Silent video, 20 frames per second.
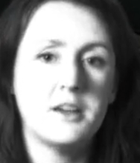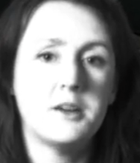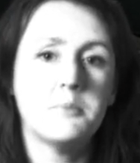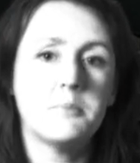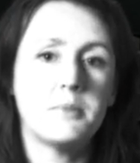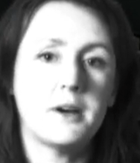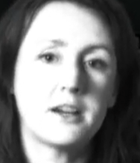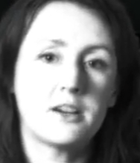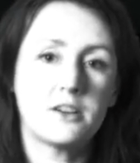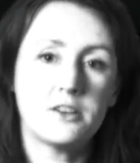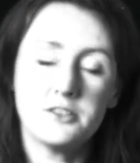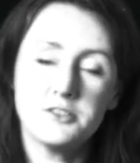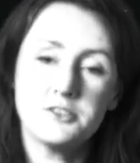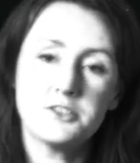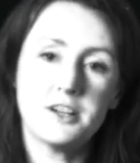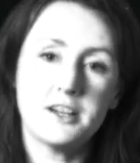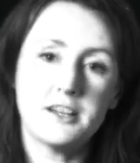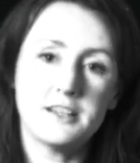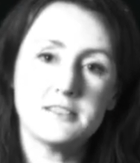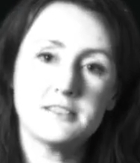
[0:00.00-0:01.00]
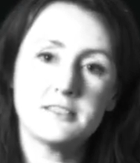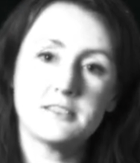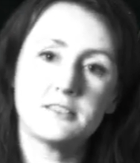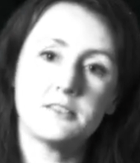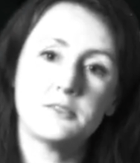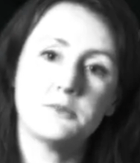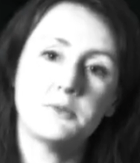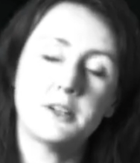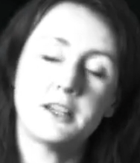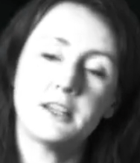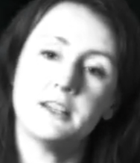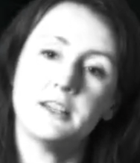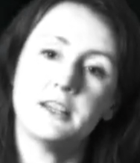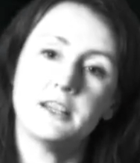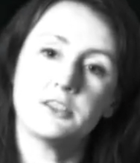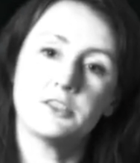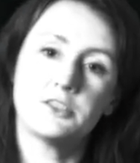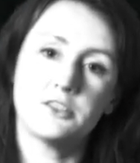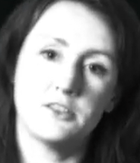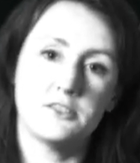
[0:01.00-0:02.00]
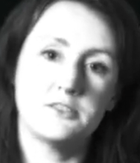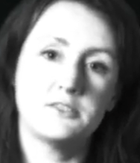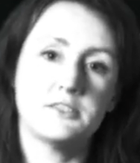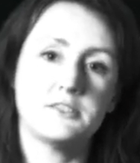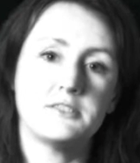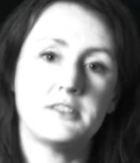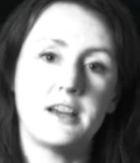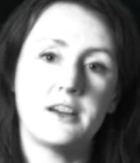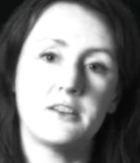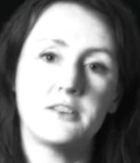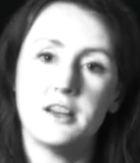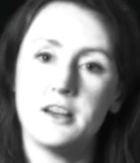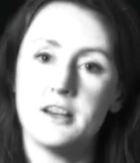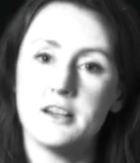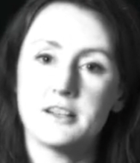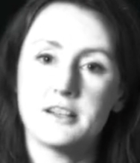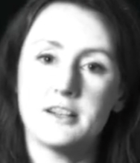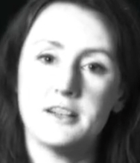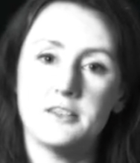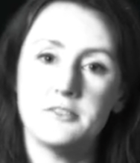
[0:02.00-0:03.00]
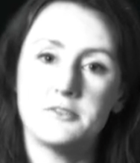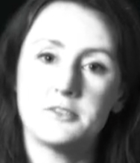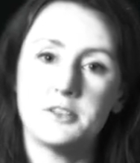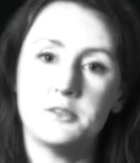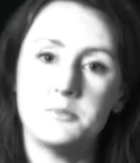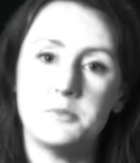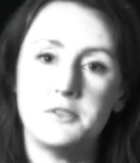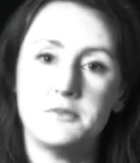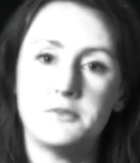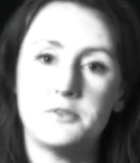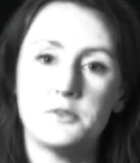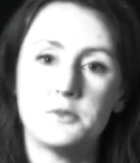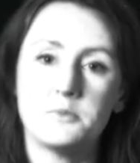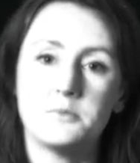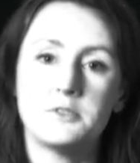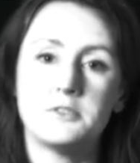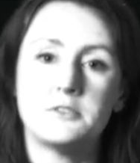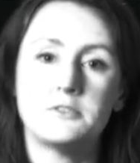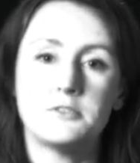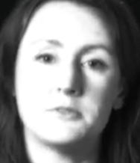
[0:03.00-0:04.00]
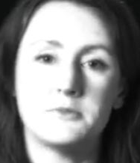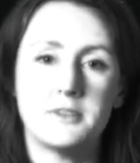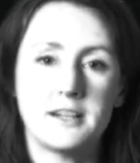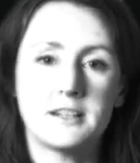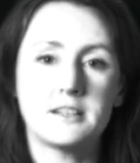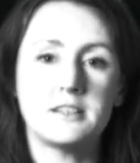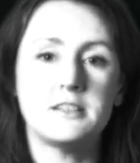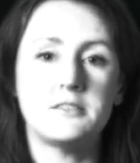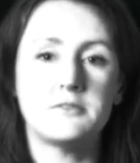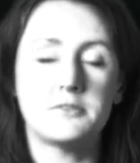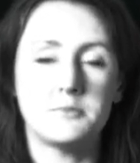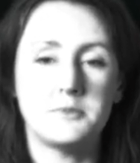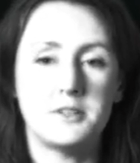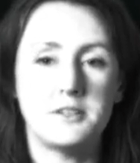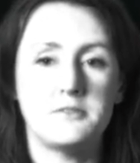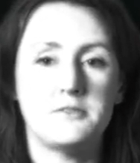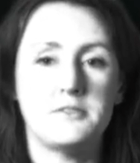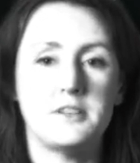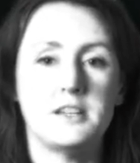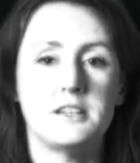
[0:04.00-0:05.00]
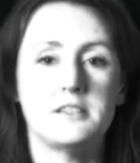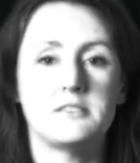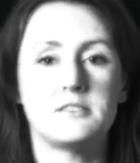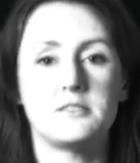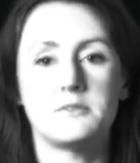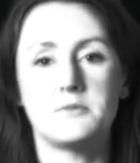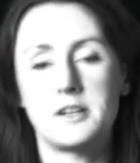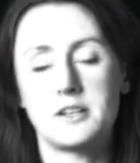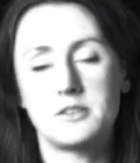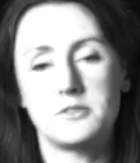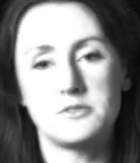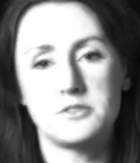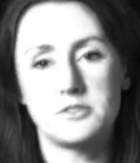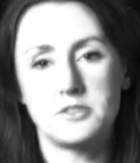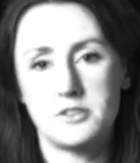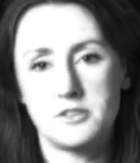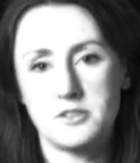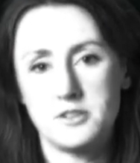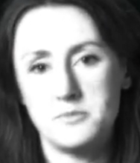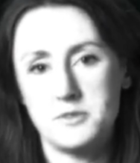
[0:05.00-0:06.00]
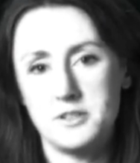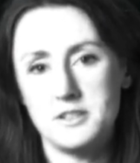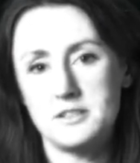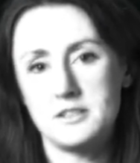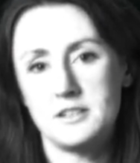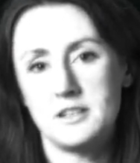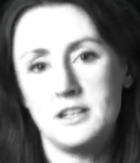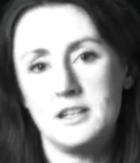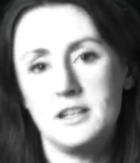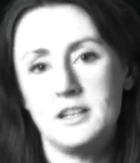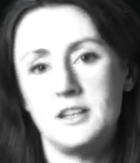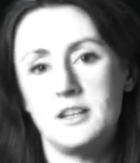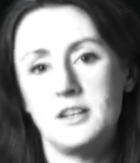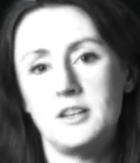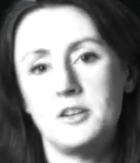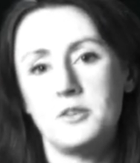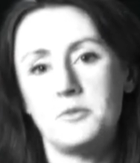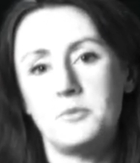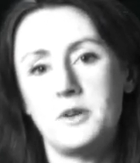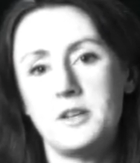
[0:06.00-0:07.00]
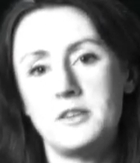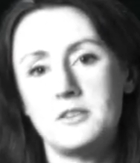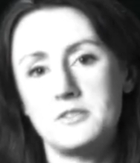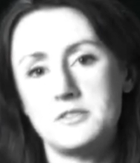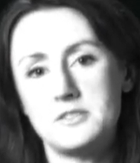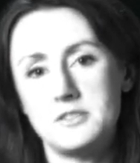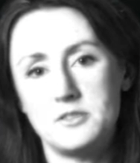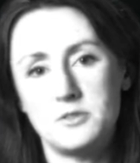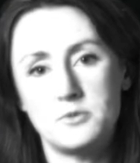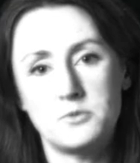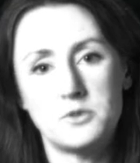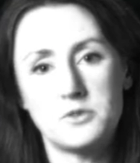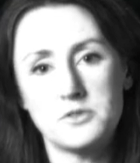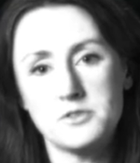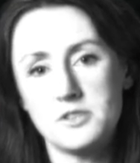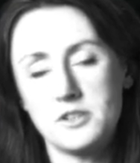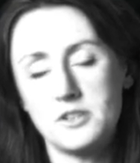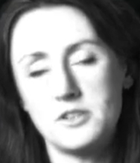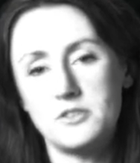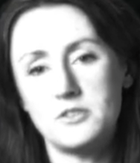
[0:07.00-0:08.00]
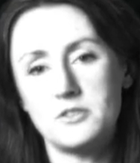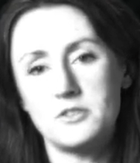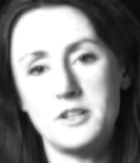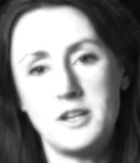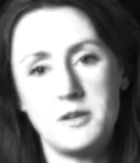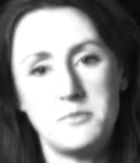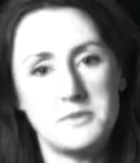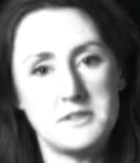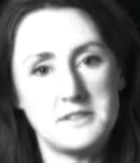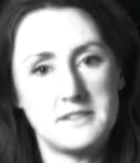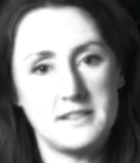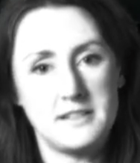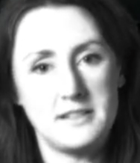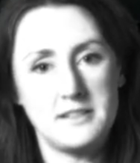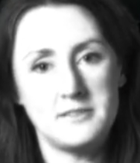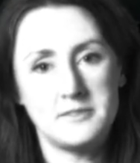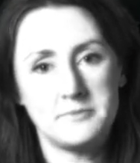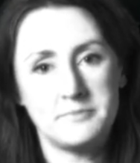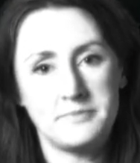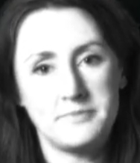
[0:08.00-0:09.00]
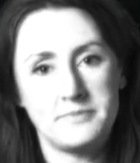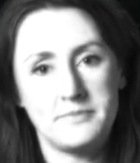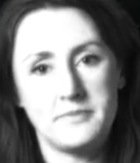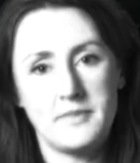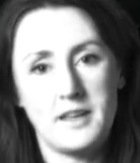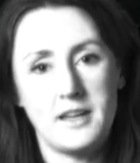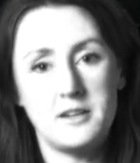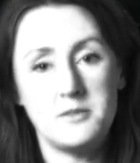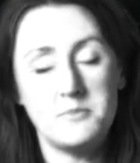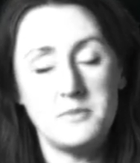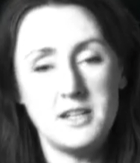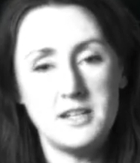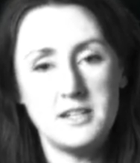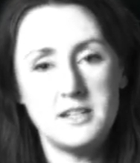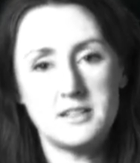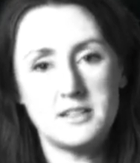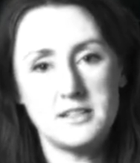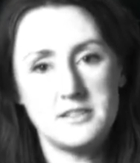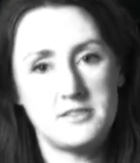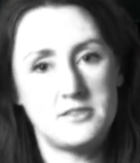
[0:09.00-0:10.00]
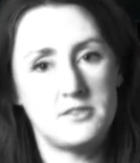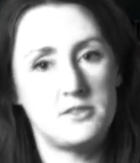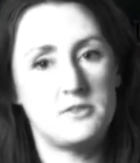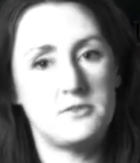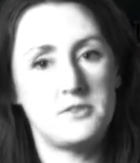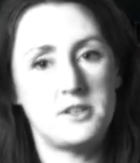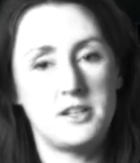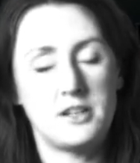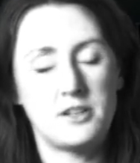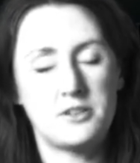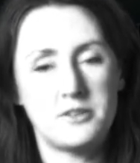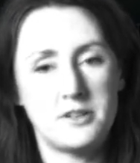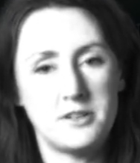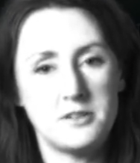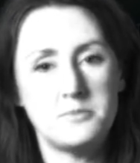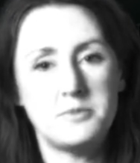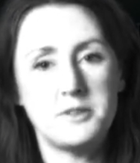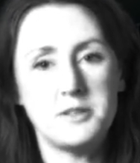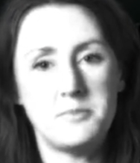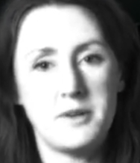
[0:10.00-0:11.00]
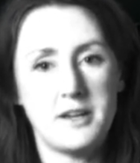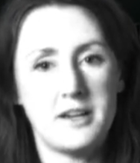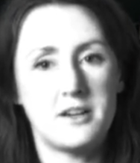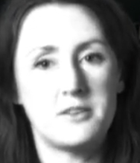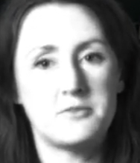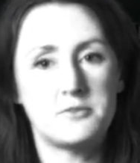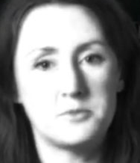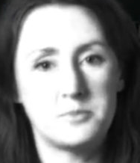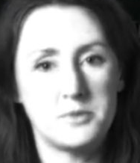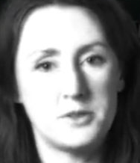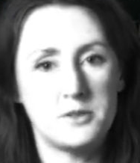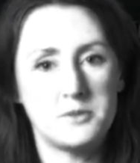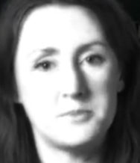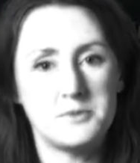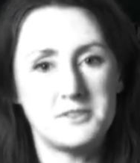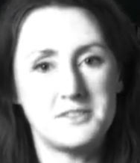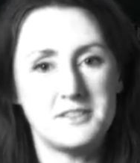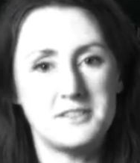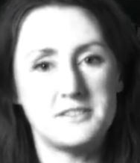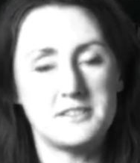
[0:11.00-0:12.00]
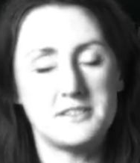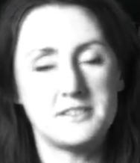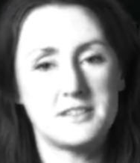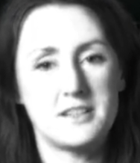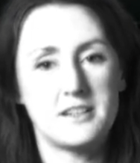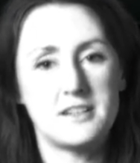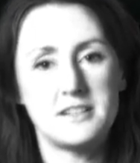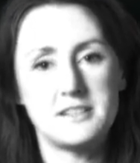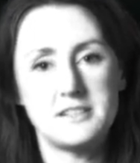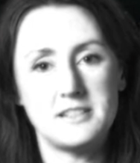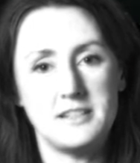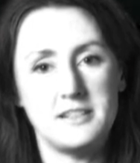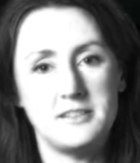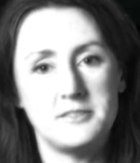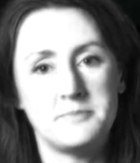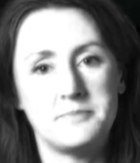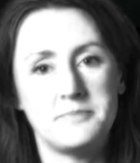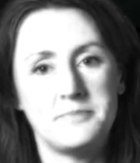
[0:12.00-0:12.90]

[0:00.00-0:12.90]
By contrast, WikiLeaks shows us how an archive can be formed directly from the affairs the records document, whether it's in a war zone or an embassy, and immediately serve an incredibly powerful purpose in society.